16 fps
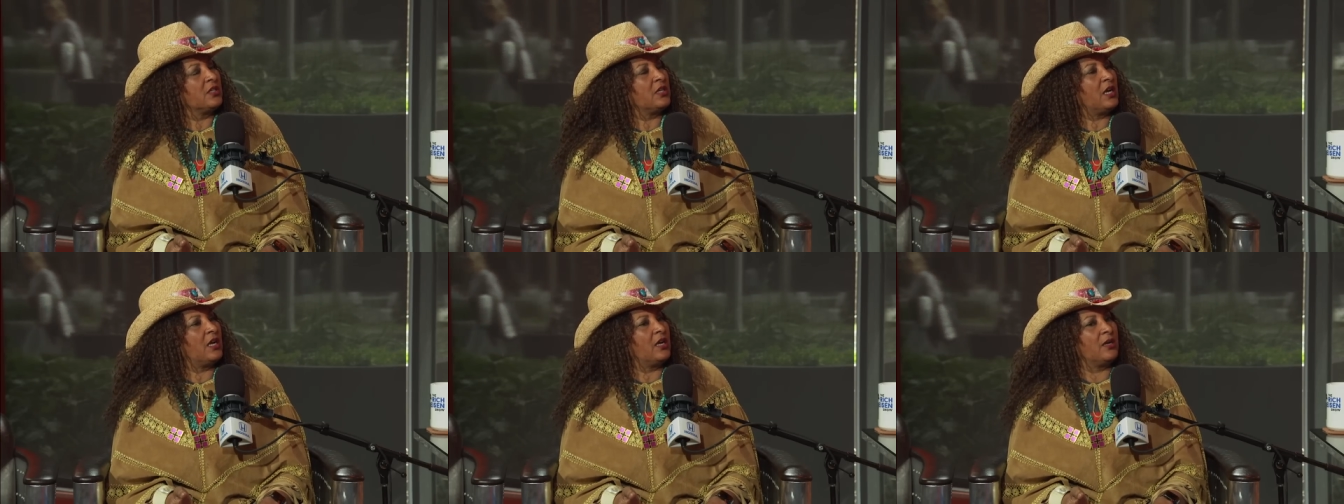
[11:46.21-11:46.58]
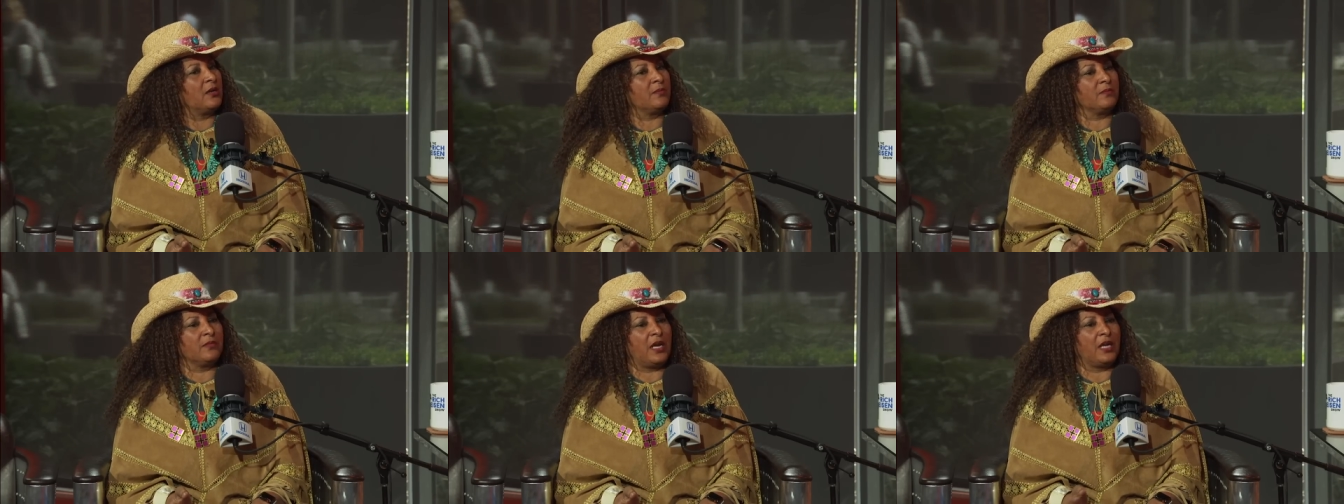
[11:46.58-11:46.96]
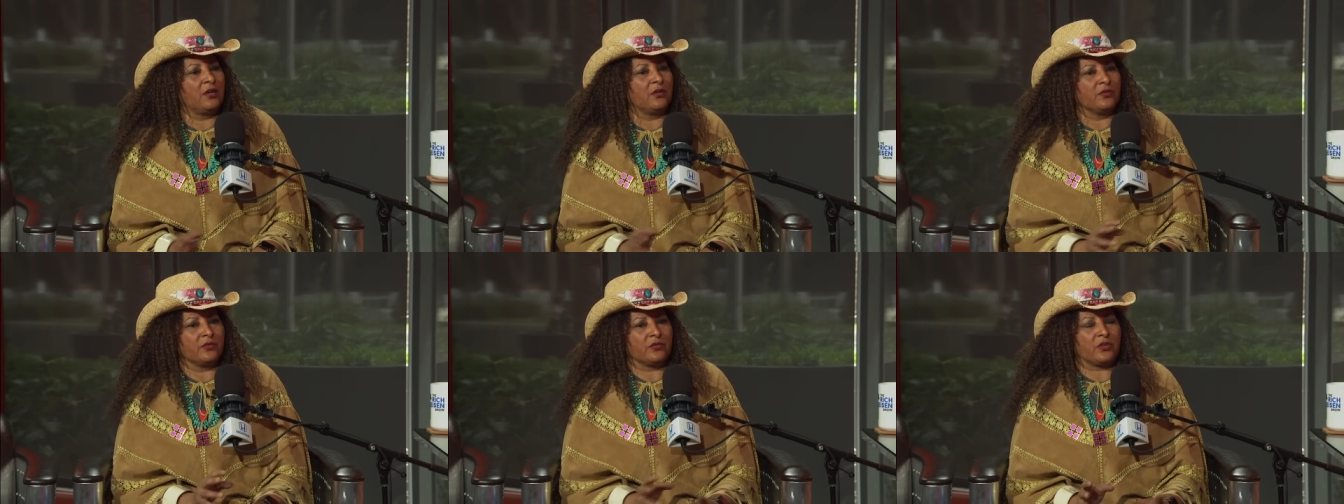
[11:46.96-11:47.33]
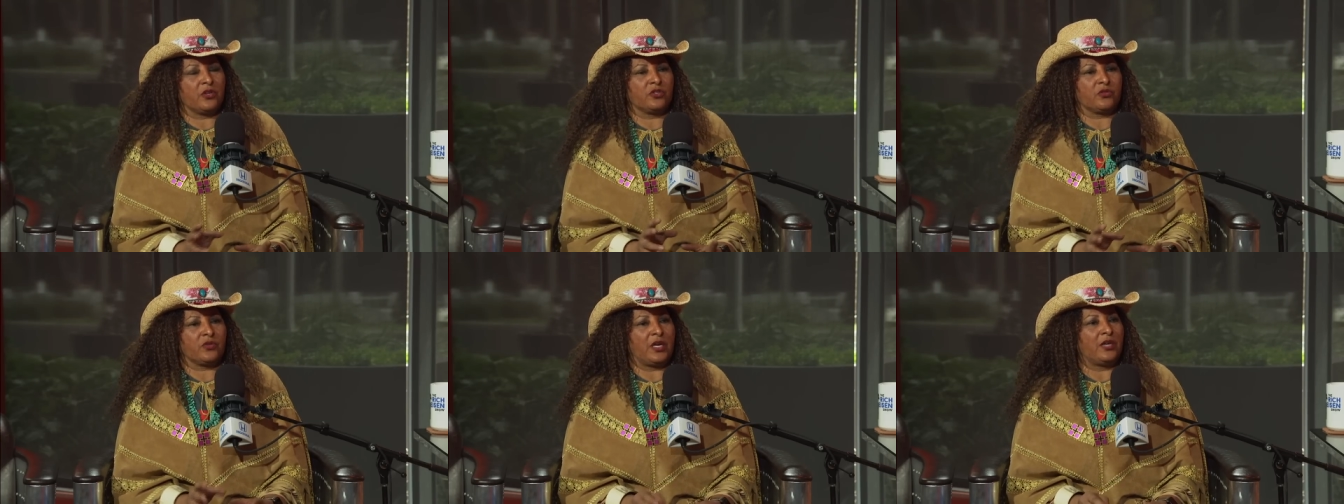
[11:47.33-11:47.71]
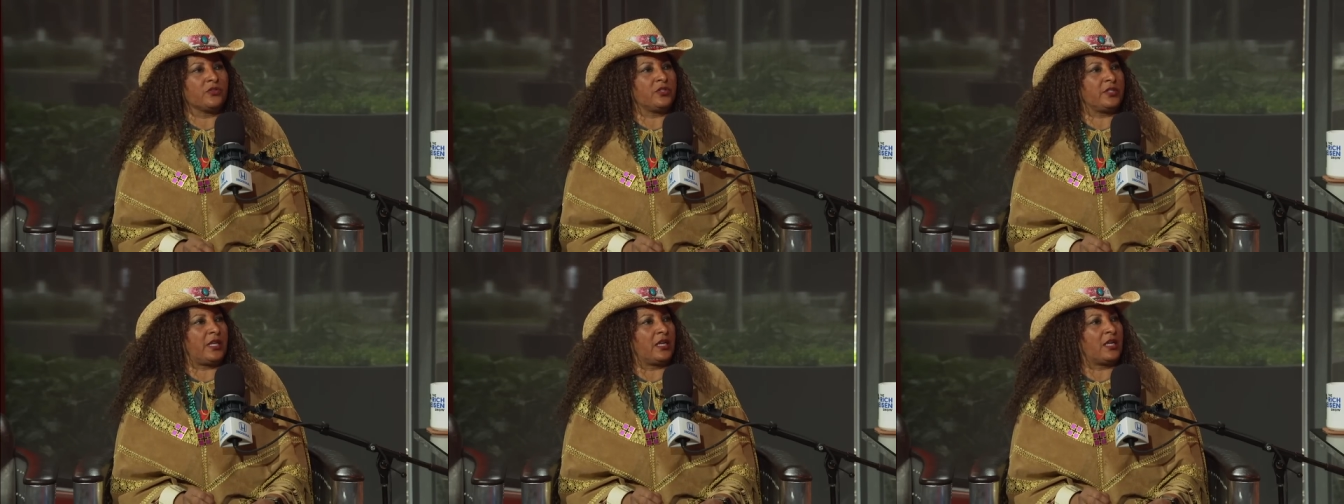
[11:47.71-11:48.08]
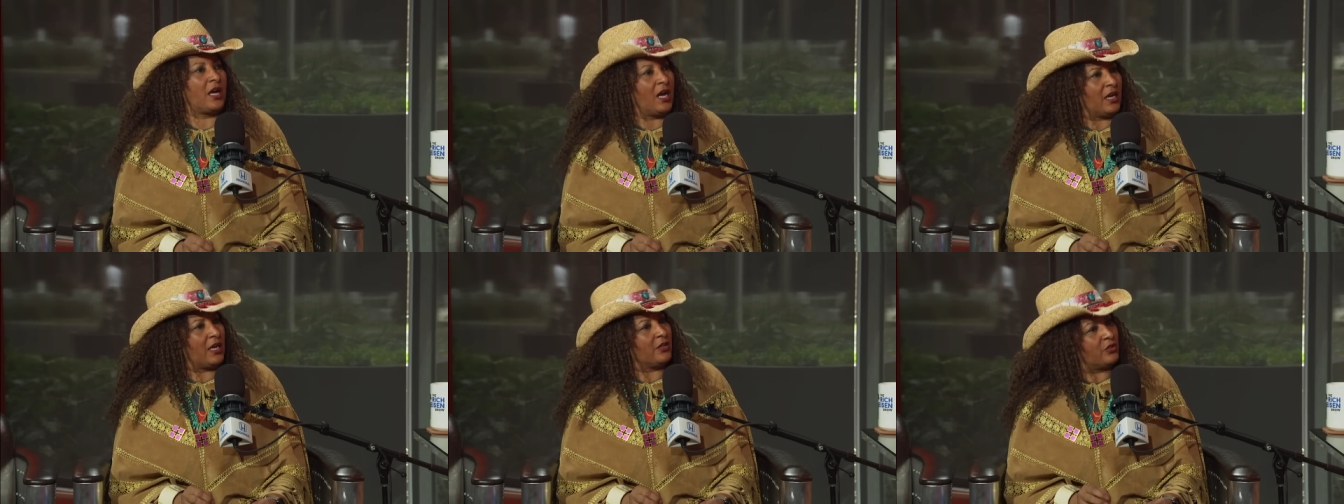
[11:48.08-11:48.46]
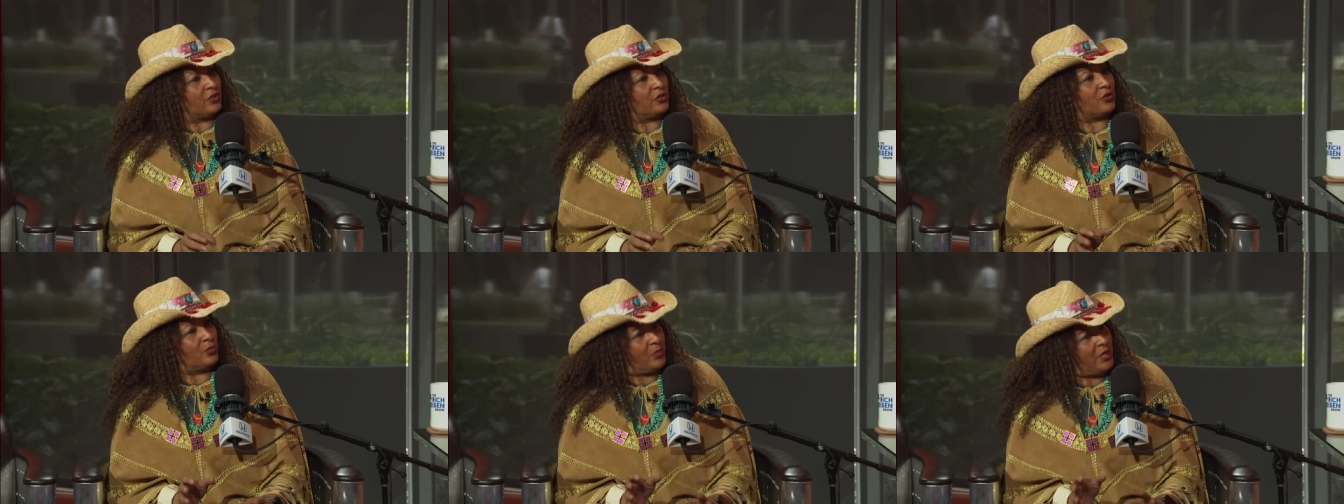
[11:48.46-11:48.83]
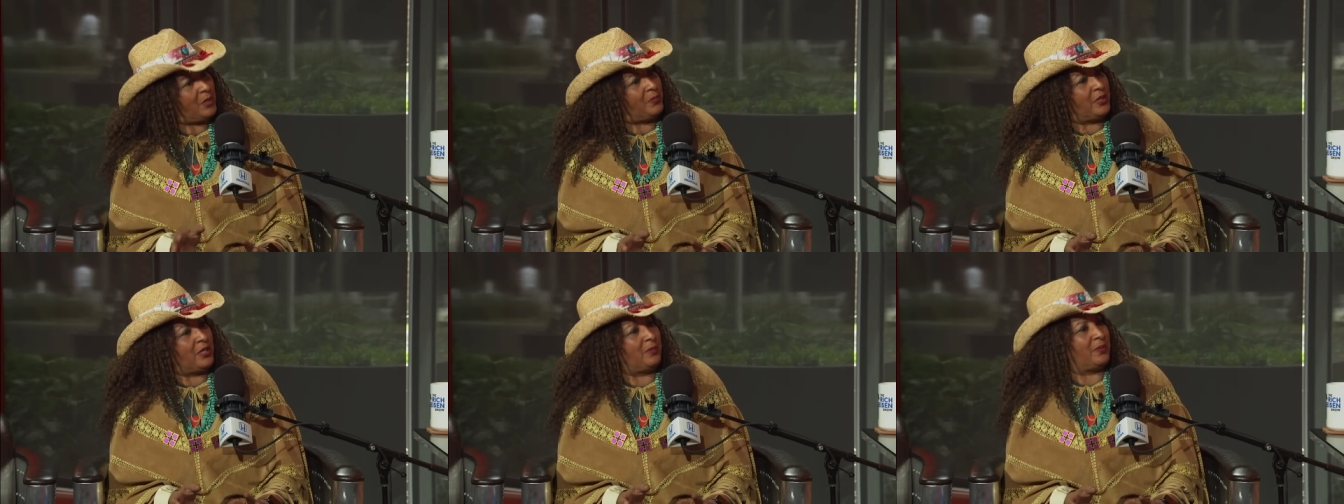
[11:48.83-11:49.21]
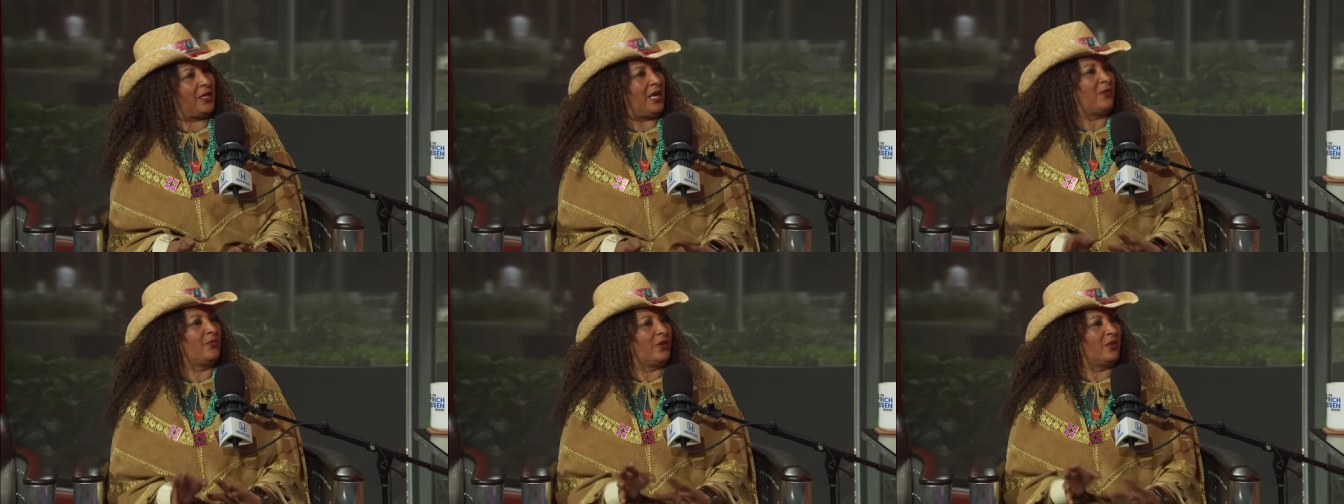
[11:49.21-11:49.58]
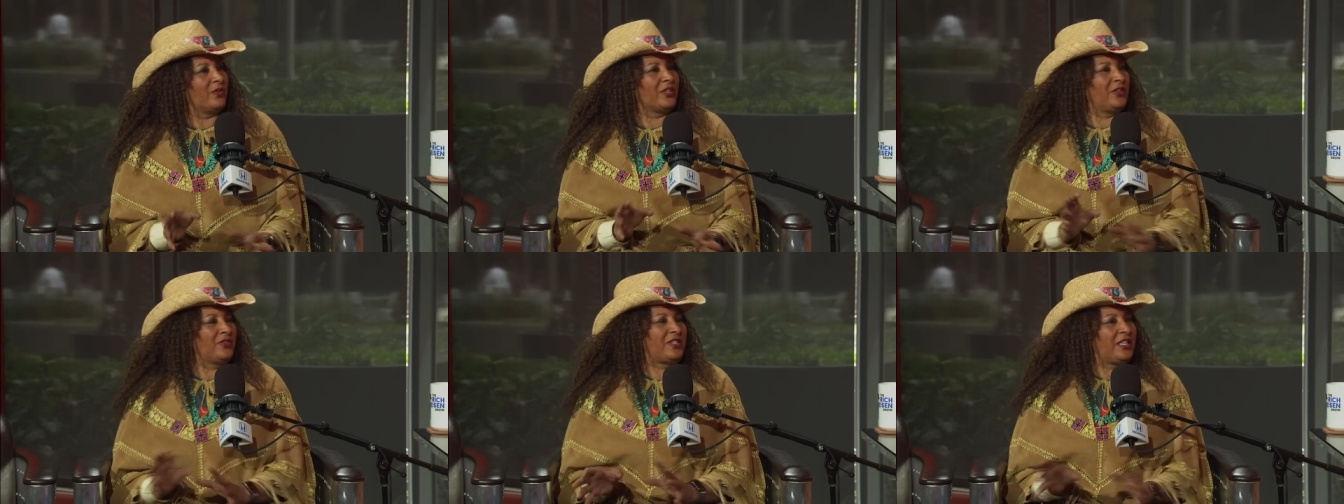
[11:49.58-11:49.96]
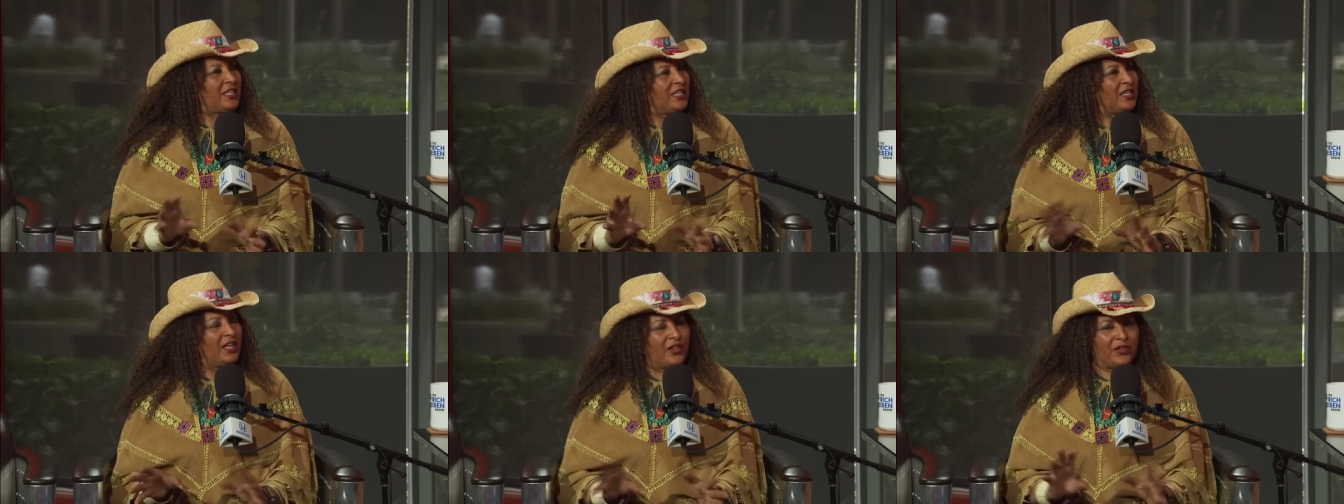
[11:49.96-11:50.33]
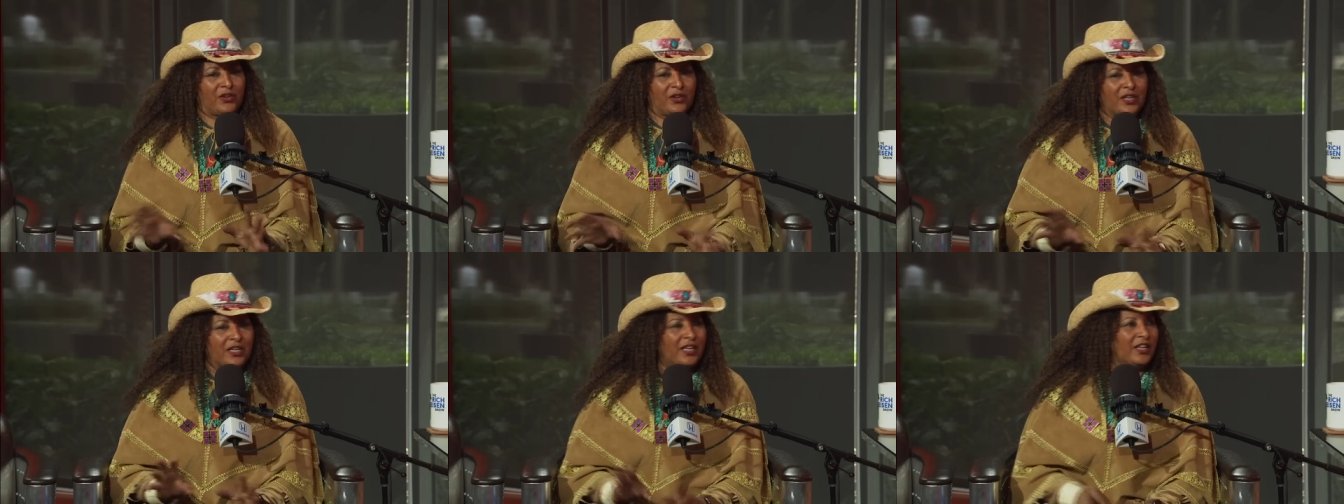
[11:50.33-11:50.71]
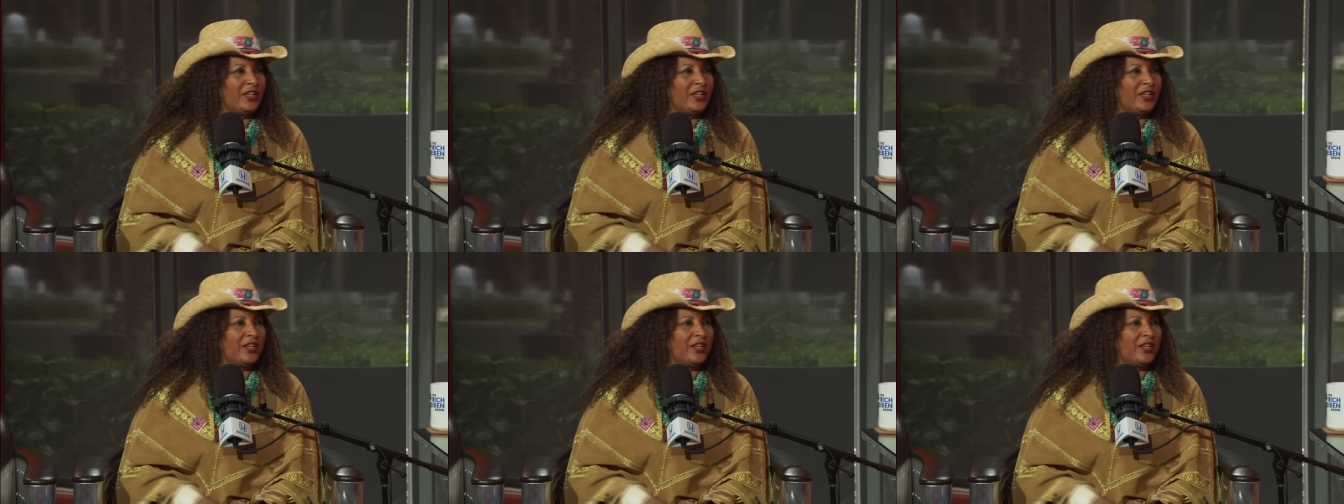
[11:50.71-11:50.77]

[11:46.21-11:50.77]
Um, I don't curse. I would say cockadoodoo pee pee, but I won't use any other,